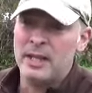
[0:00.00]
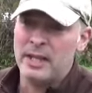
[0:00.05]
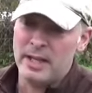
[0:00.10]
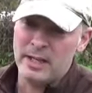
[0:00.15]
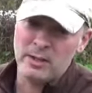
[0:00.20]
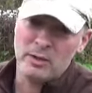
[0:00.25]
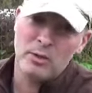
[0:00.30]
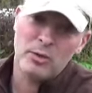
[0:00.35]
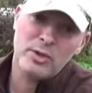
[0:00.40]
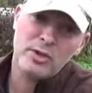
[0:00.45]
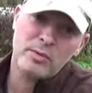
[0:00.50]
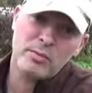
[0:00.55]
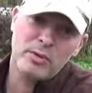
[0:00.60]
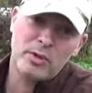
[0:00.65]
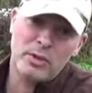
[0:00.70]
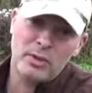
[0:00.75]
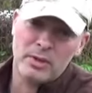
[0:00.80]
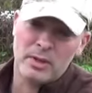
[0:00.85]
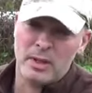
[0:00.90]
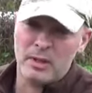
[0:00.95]
And horse
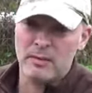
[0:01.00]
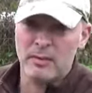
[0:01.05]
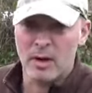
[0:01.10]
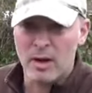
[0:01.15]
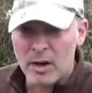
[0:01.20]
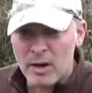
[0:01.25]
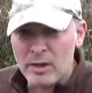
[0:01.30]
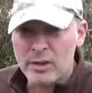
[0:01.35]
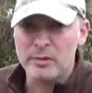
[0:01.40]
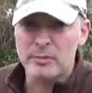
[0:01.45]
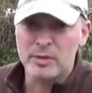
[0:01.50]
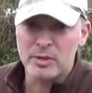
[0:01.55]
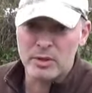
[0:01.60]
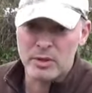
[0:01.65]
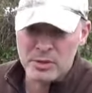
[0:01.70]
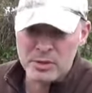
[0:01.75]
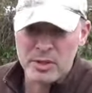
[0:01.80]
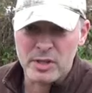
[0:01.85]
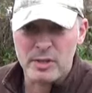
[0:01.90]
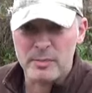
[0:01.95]
manure, of all the
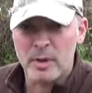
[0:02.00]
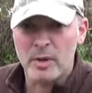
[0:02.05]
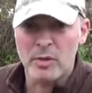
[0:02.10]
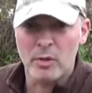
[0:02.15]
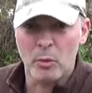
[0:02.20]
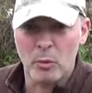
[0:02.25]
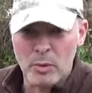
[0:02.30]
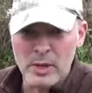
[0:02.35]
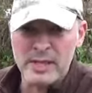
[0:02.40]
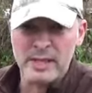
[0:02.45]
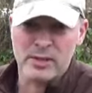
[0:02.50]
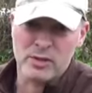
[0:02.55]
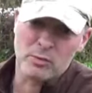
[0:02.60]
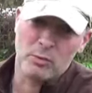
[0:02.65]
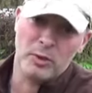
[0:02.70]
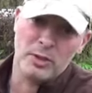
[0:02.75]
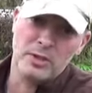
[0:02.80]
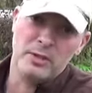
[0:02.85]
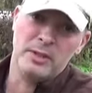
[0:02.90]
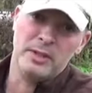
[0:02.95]
manures, is about the weakest
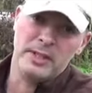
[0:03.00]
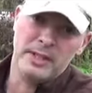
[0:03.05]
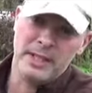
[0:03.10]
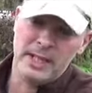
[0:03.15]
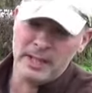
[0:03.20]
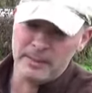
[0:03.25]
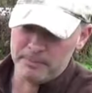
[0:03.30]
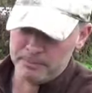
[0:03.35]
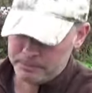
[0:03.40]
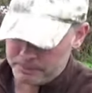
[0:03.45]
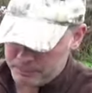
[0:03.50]
one you can get